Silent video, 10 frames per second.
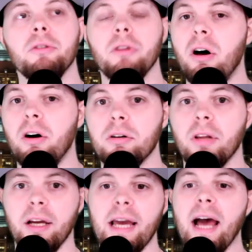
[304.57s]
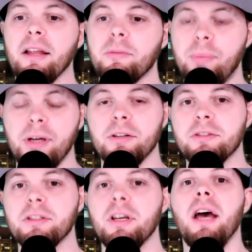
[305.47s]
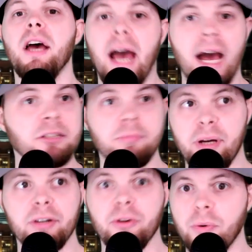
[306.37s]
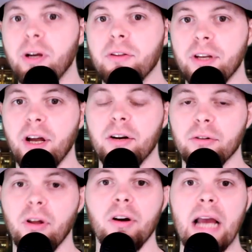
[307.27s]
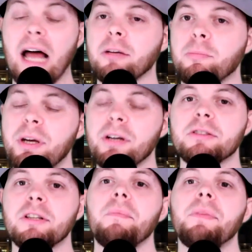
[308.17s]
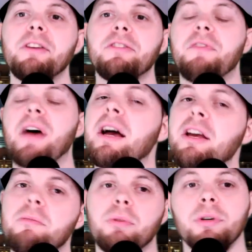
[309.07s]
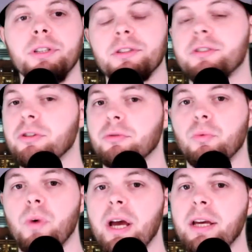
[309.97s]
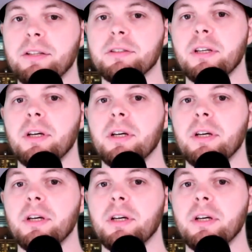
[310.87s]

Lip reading: Long. Like, Alec Pierce has a better career than Hunter Long. Alec Pierce is valuable in certain ways.